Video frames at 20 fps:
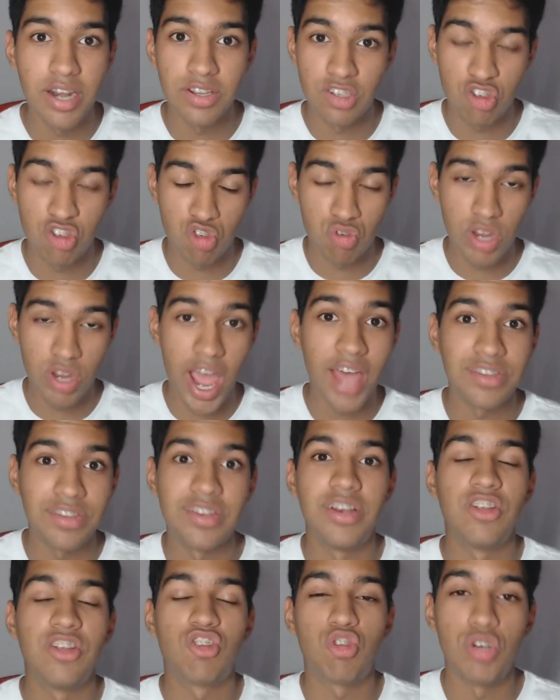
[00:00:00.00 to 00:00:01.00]
as it is
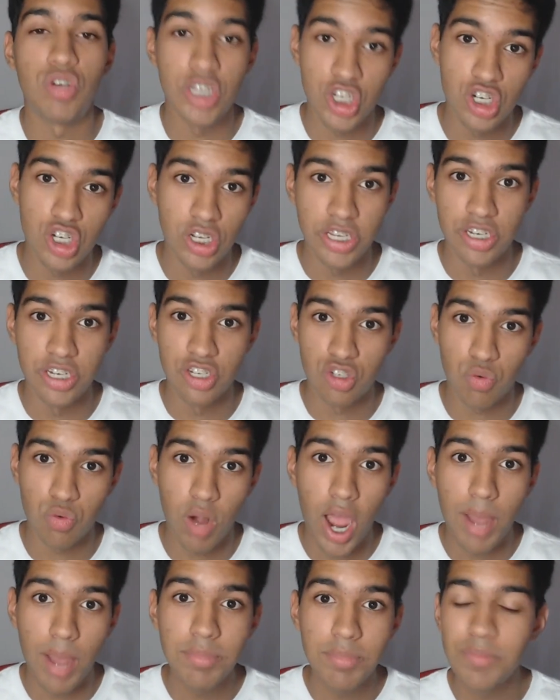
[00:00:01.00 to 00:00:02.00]
traditionally described.
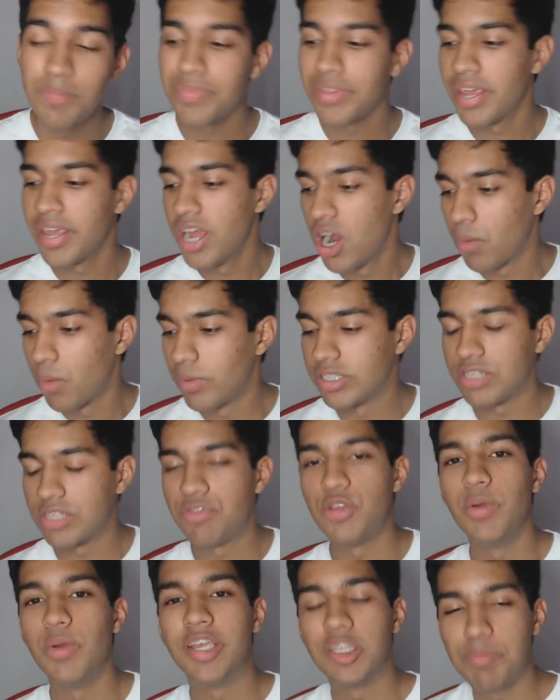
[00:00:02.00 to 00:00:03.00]
Whereas if you
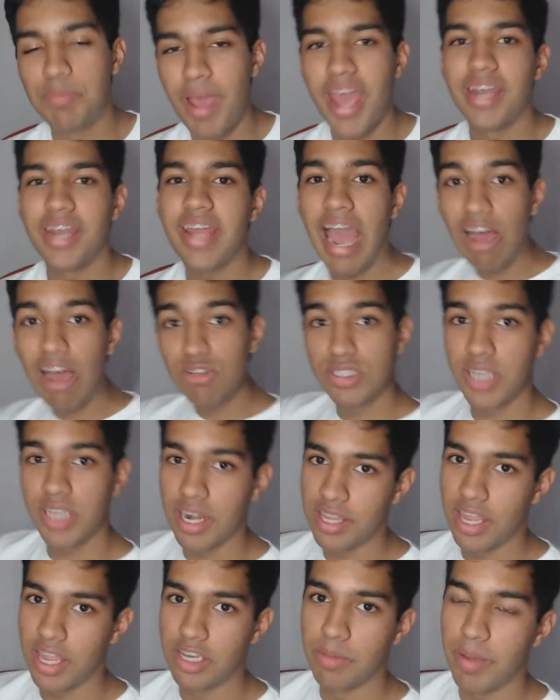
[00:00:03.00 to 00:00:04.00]
expand outside of that
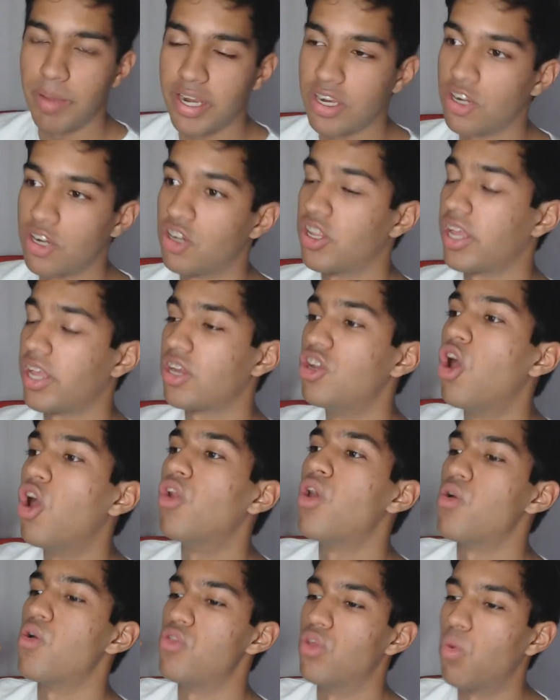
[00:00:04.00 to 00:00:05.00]
debate and you're no, the
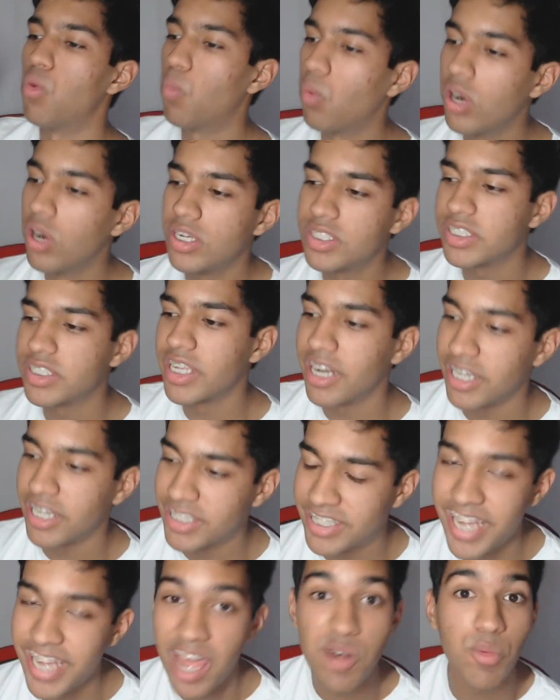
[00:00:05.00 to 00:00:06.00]
words that are said
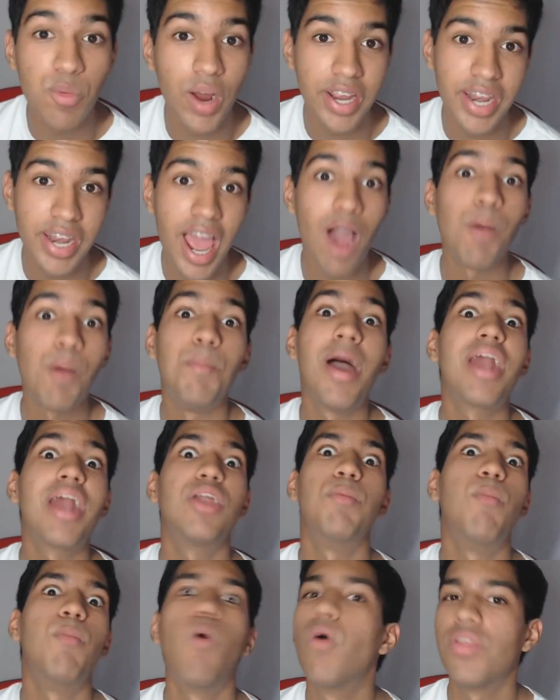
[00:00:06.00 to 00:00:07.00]
right now matter more
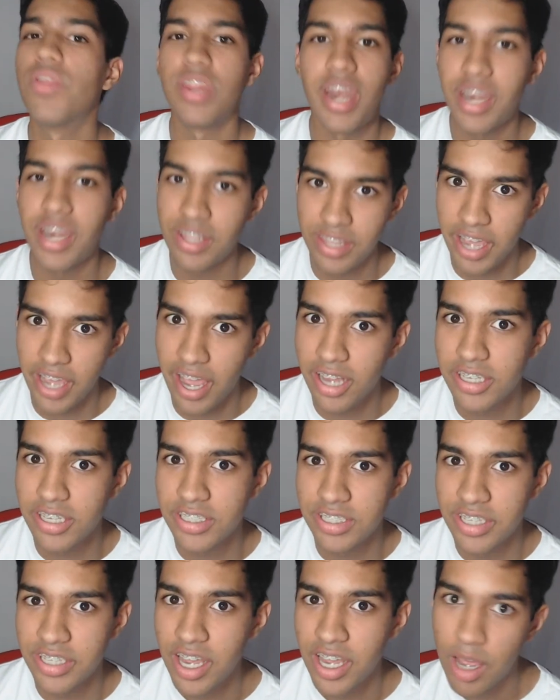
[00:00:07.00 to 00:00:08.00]
than anything else,
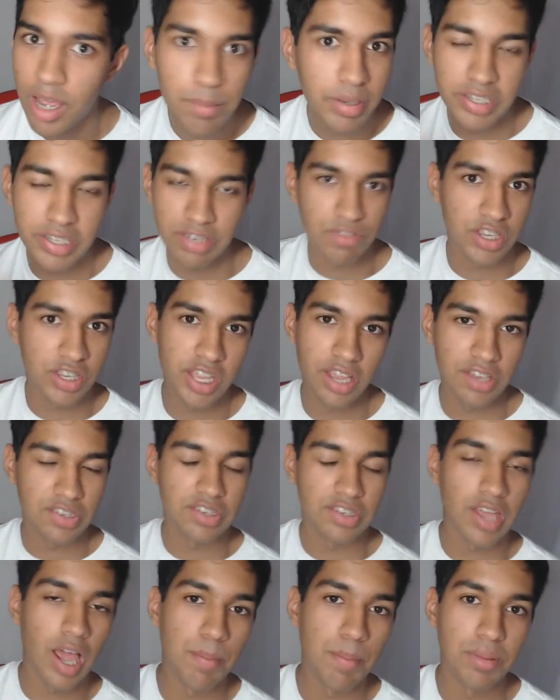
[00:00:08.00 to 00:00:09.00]
because everything else is
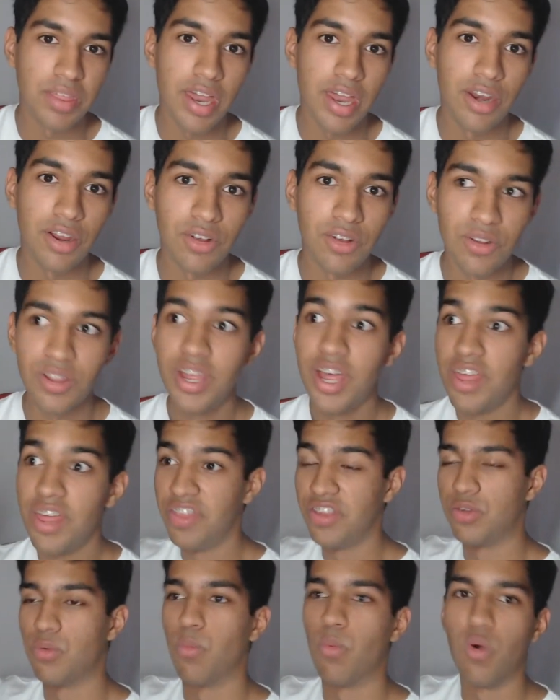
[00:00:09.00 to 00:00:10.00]
hypothetical. This
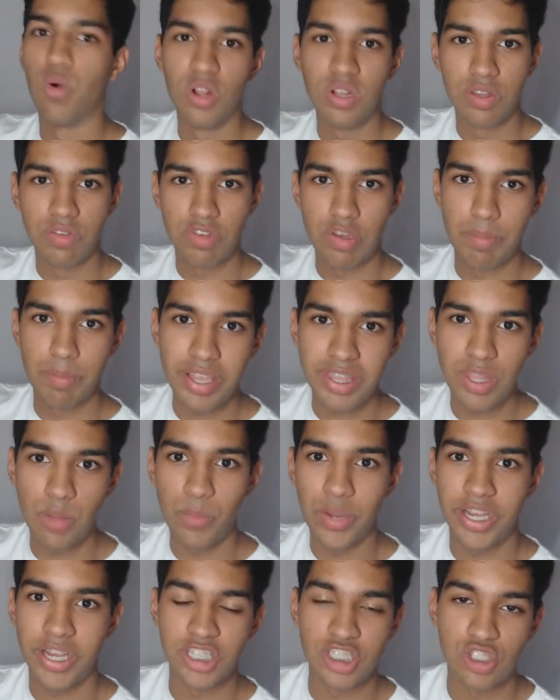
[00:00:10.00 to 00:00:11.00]
world of debate that we
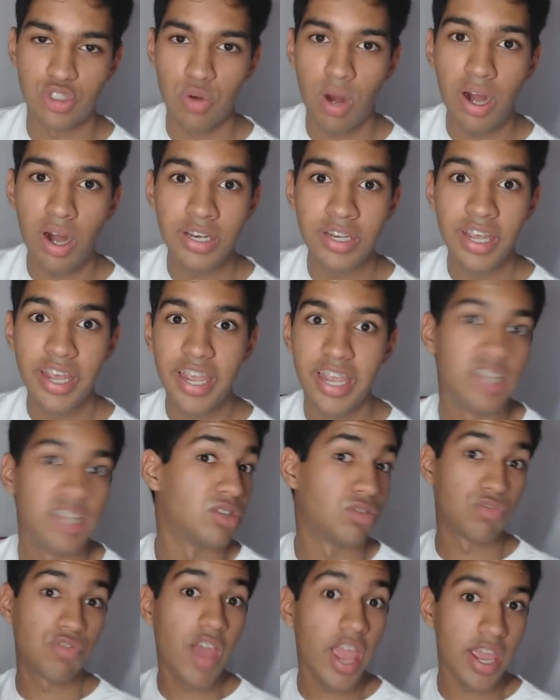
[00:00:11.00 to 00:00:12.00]
construct is
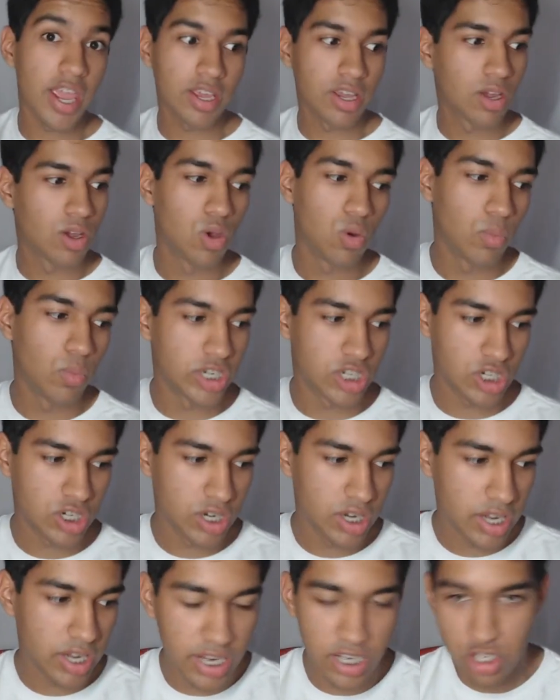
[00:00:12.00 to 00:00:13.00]
fake, which
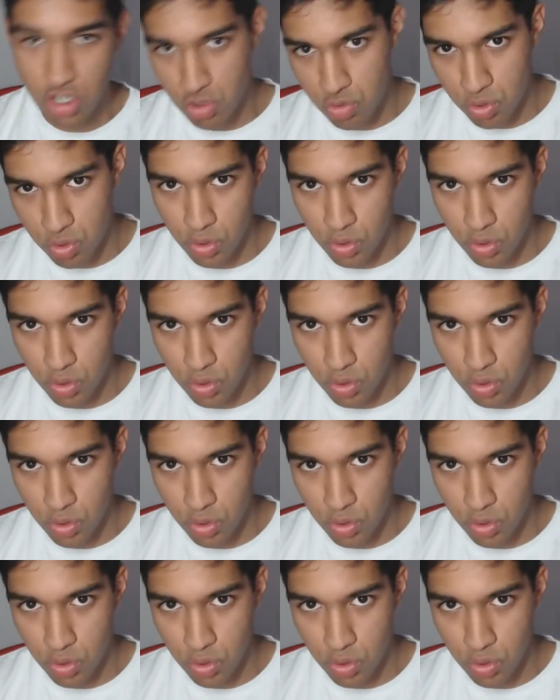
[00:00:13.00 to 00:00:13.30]
is true,